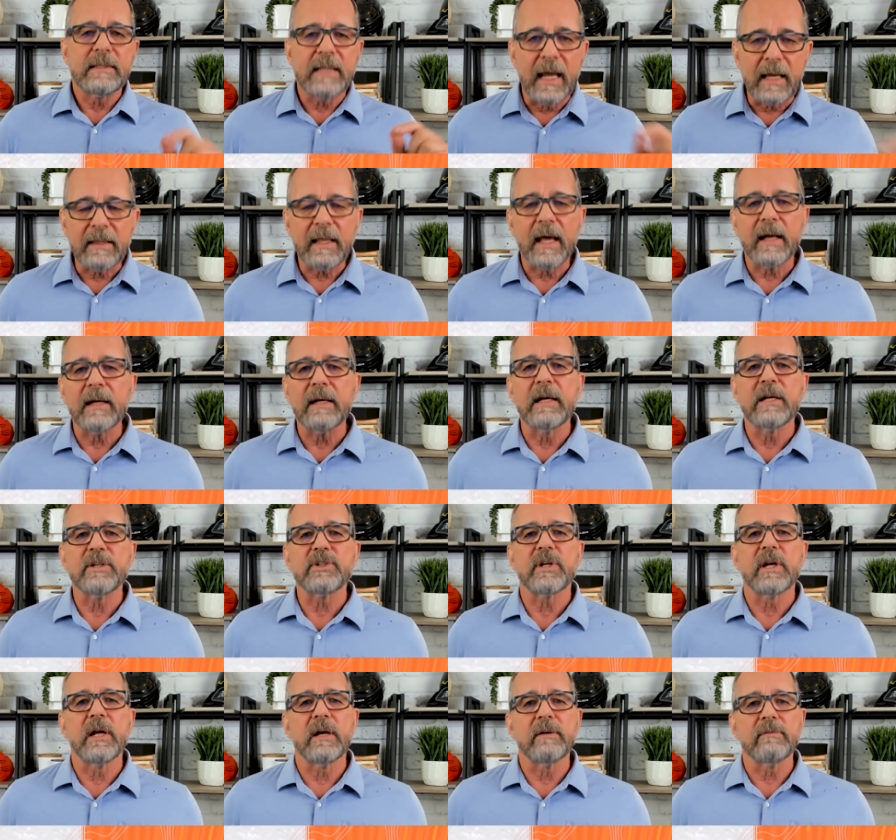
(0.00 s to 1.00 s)
take that
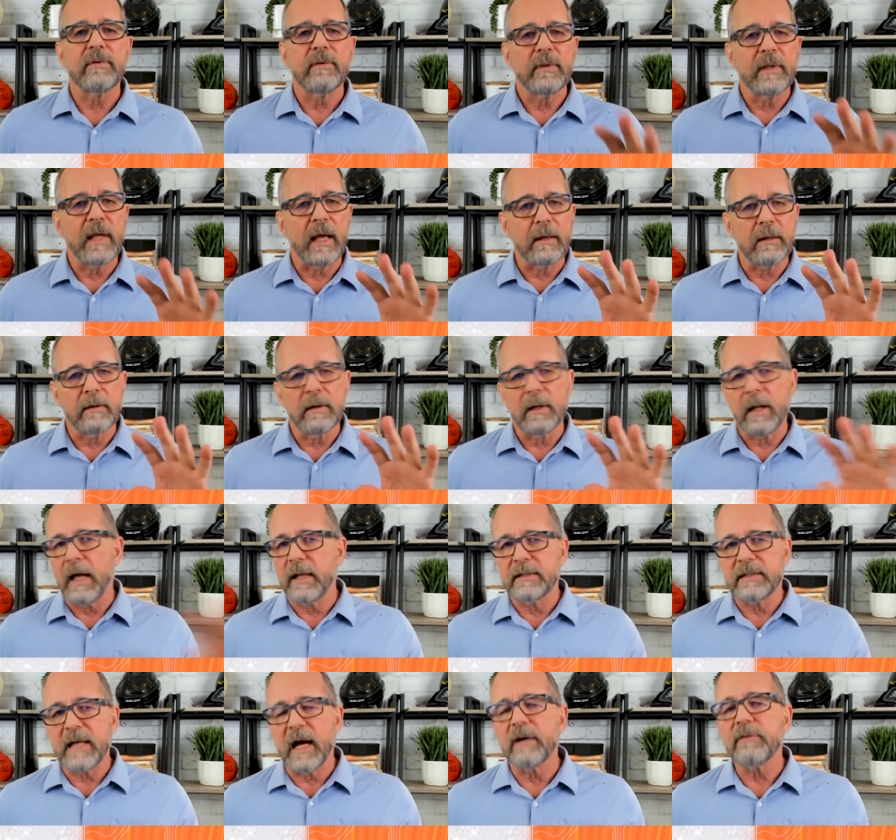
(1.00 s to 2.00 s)
initiative that
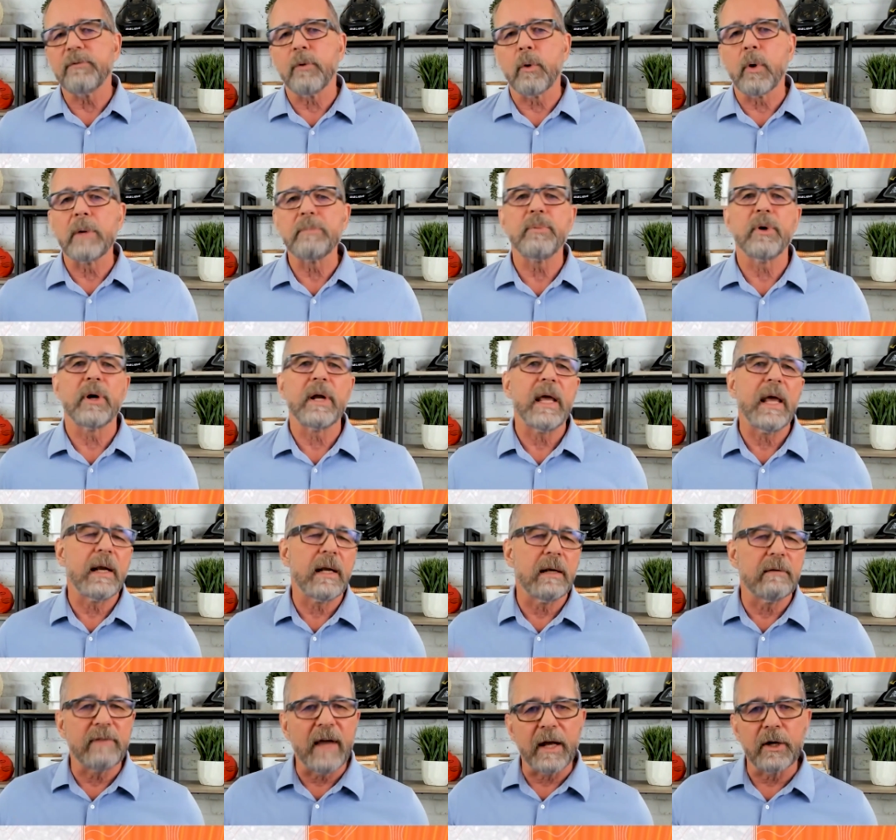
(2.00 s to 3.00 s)
uh, Doug Ford put
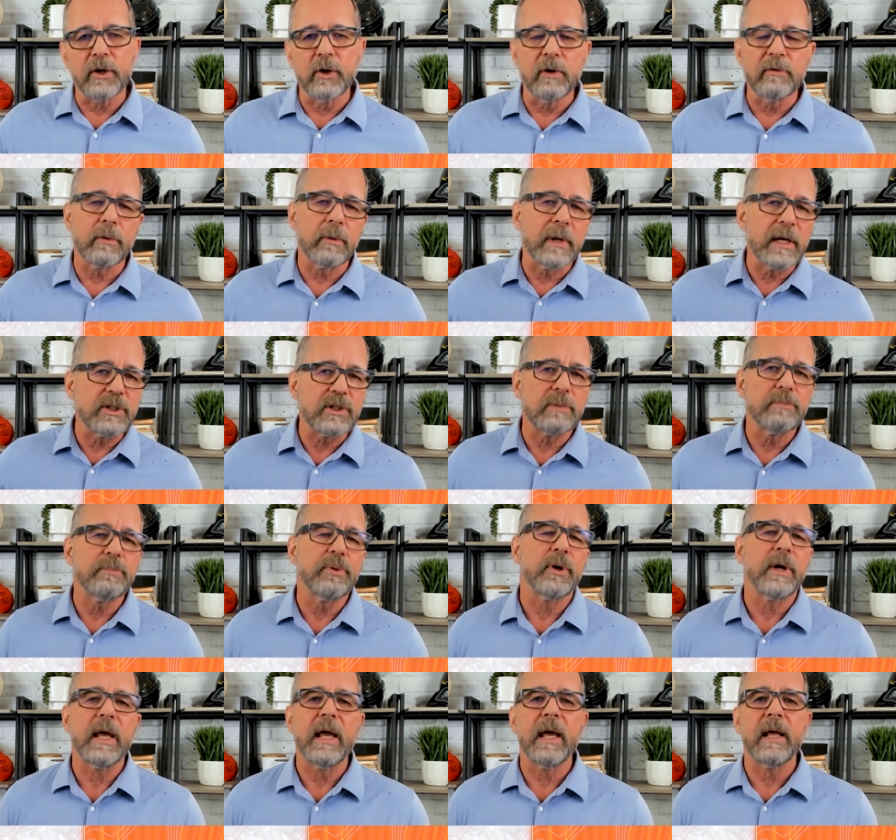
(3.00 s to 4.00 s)
in and Vancouver region
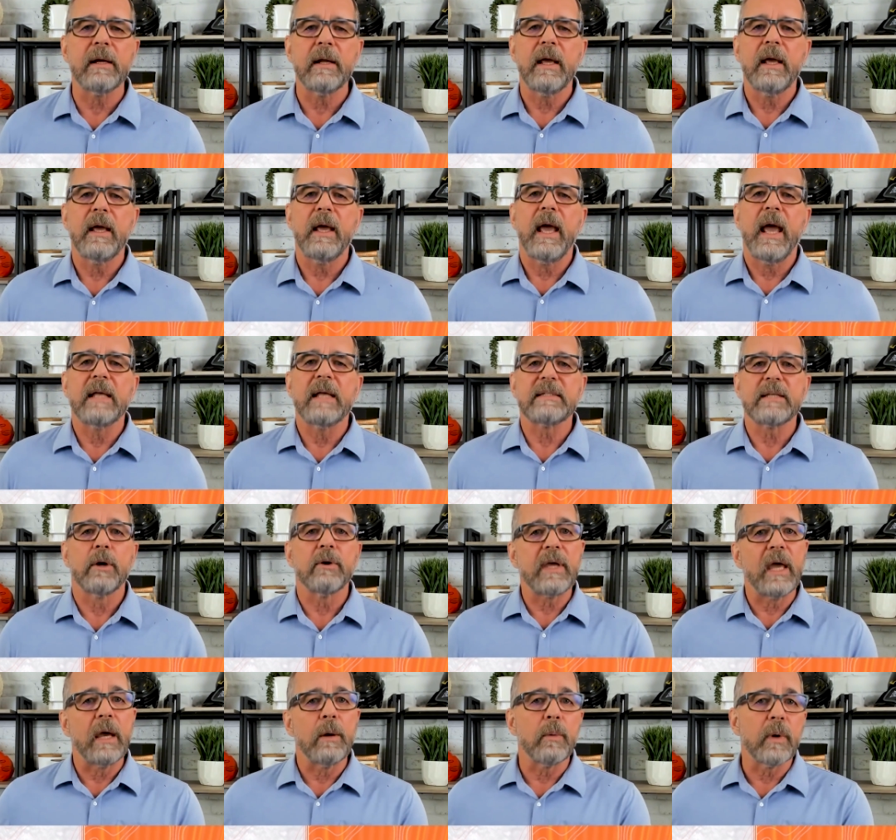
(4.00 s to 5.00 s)
put in and say,
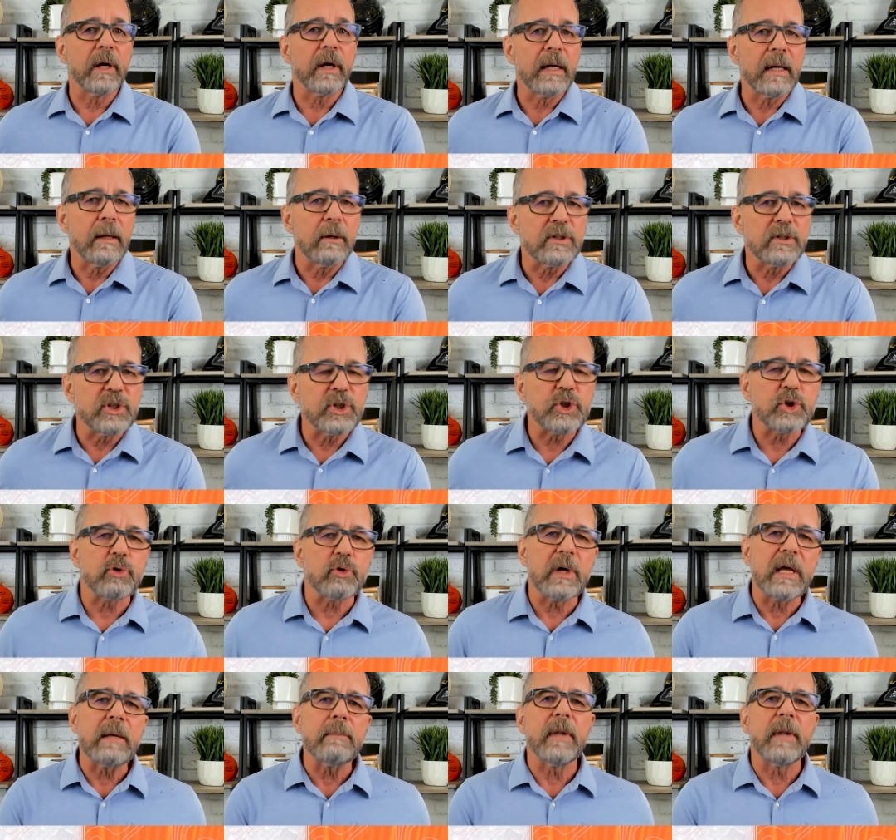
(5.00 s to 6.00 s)
okay, we're going to
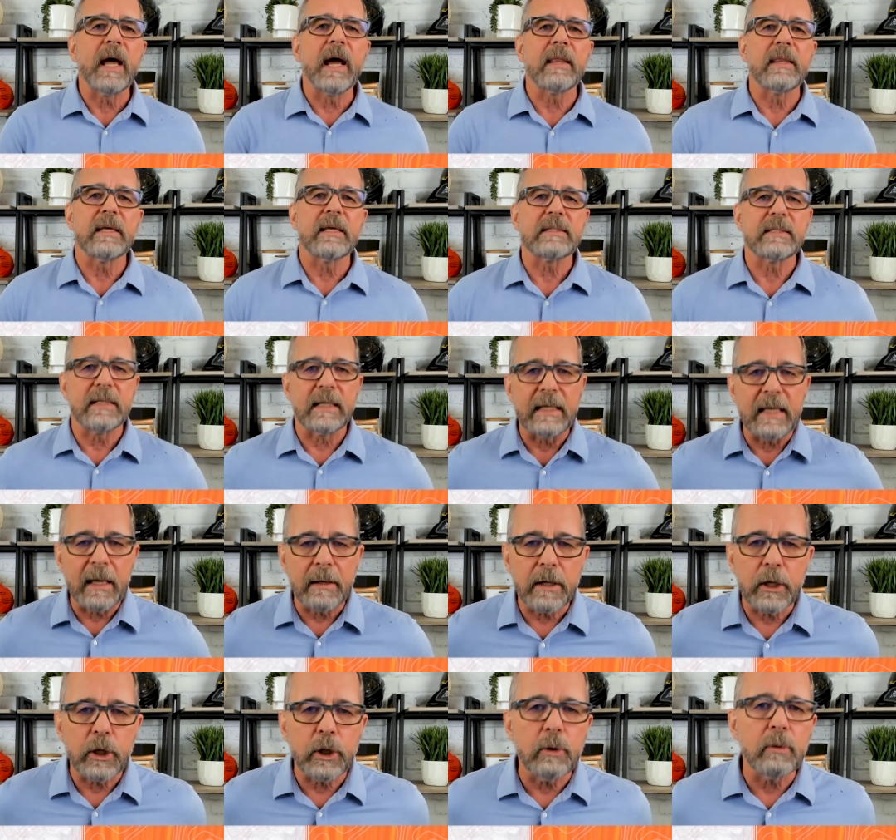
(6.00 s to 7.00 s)
streamline this to
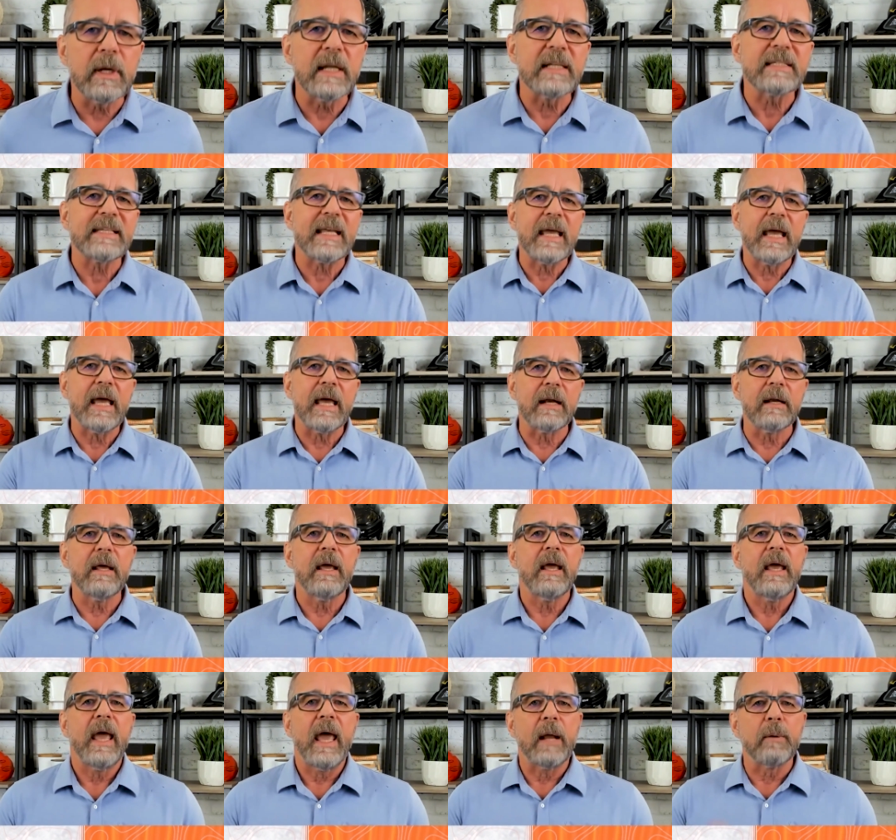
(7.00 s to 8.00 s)
get units
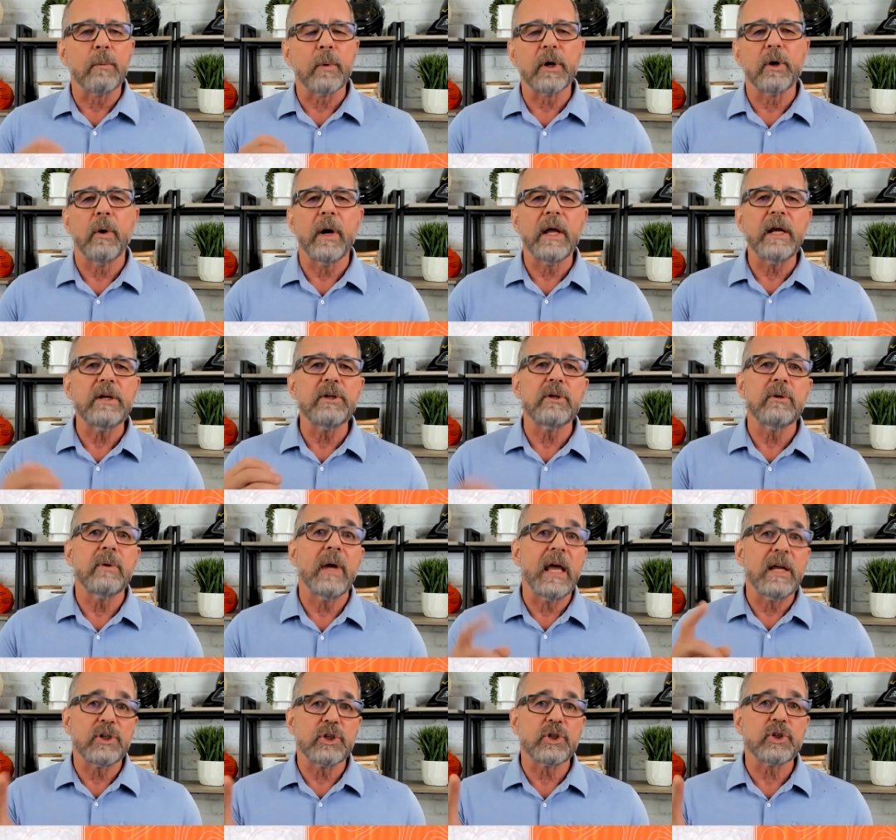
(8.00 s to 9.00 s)
in, and we're going to do
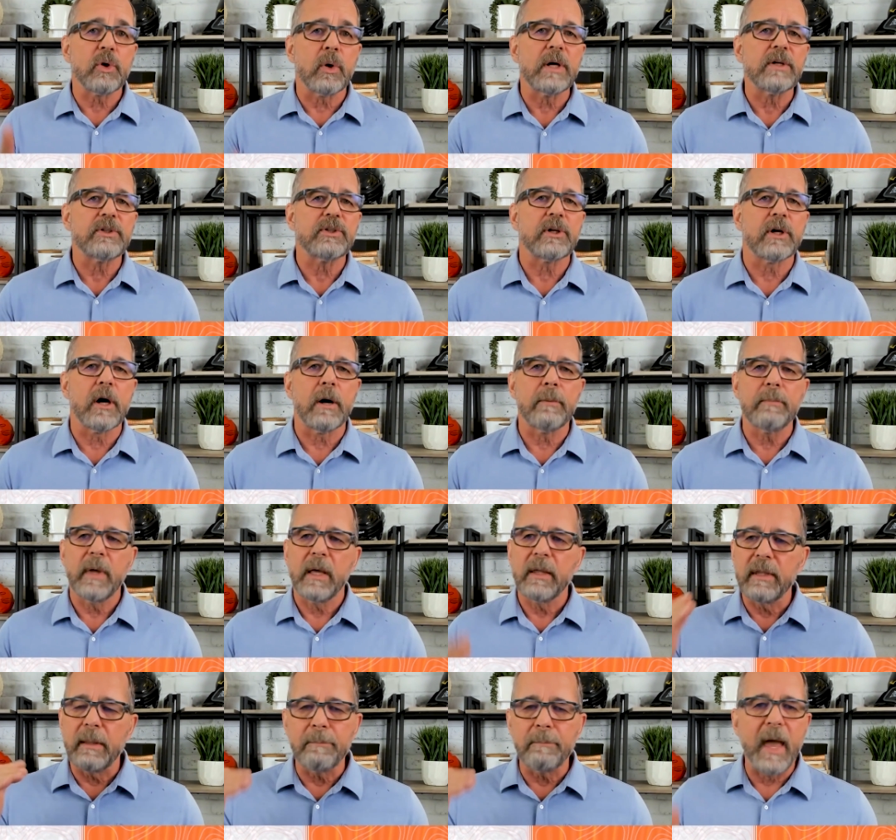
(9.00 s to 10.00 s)
a short
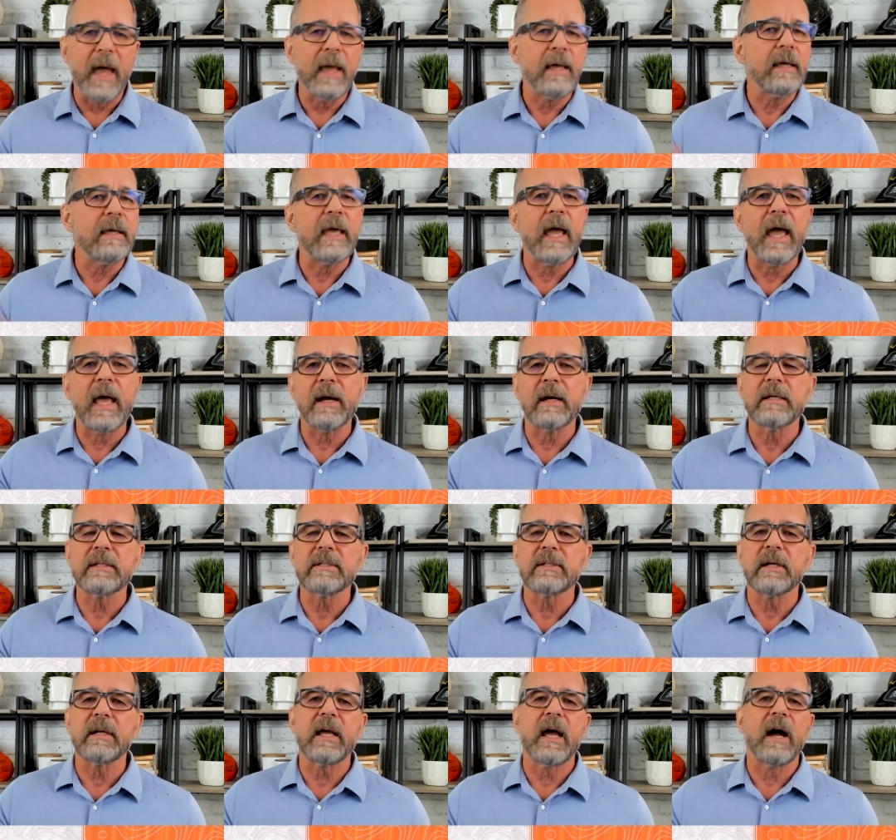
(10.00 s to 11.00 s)
term. The Bank of Canada
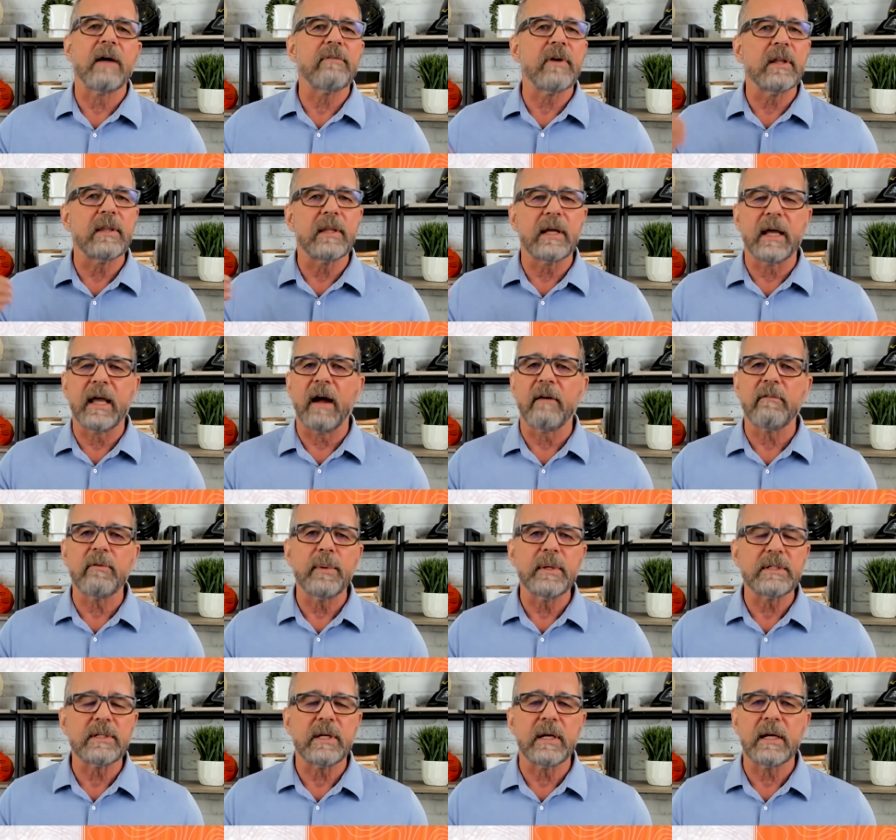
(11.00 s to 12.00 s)
is going to cover it. The
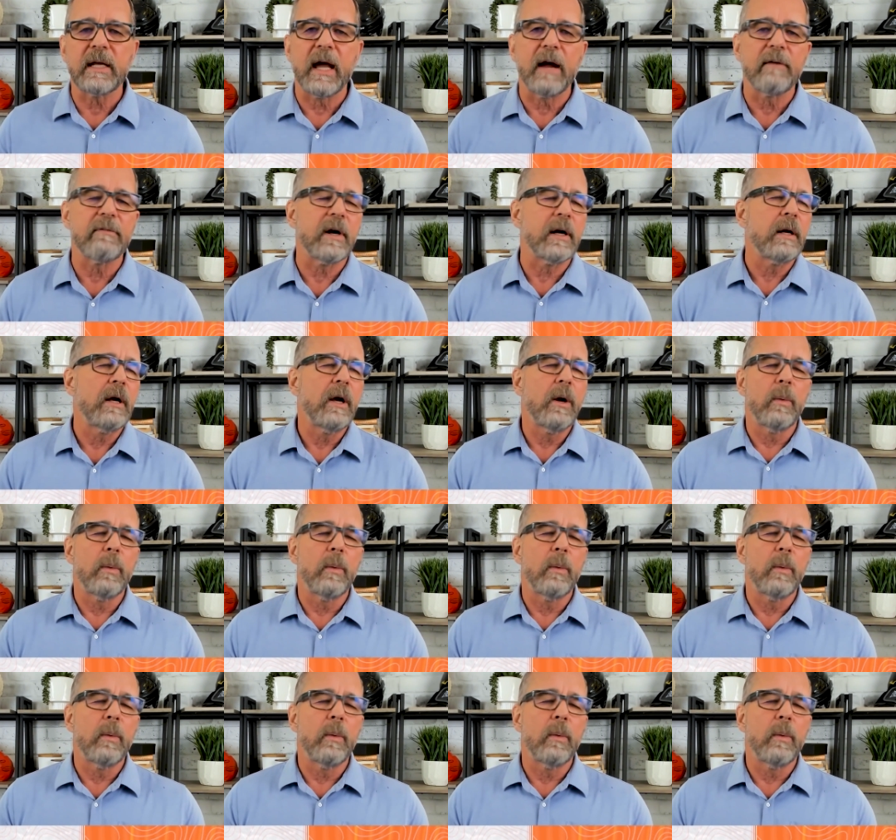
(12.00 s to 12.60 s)
government's going to cover it,